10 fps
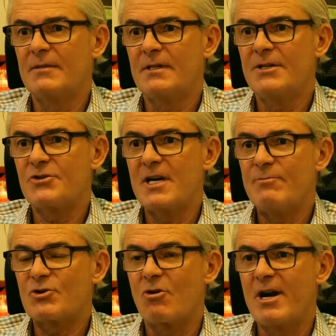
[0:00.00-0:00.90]
His
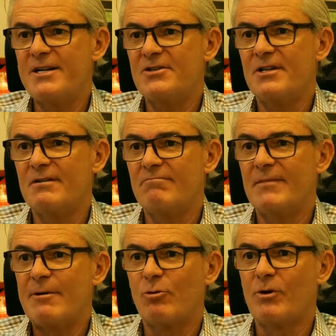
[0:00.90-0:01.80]
team's great and they
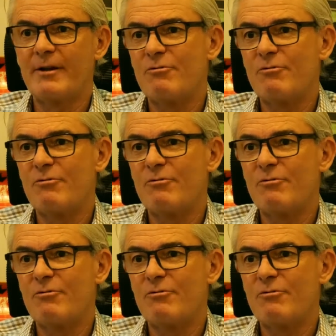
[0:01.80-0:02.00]
were really